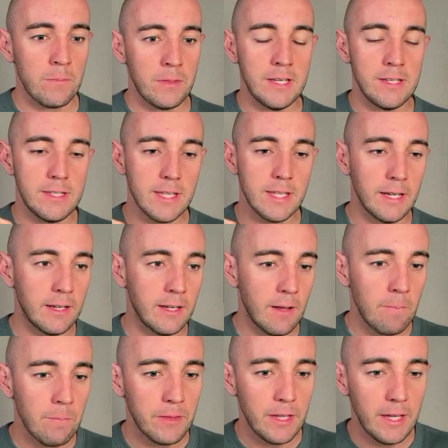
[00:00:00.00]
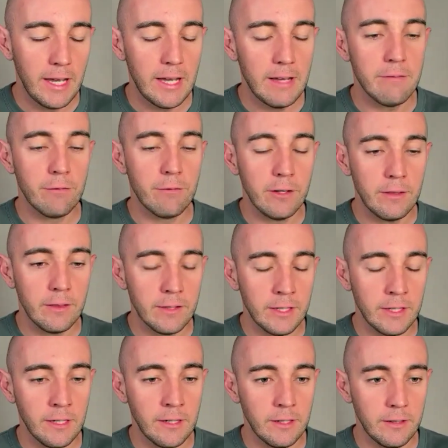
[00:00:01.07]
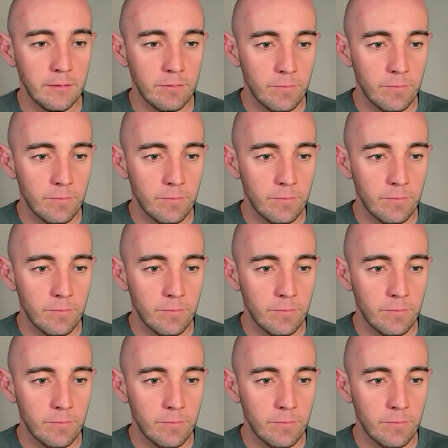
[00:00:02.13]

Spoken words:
is that everything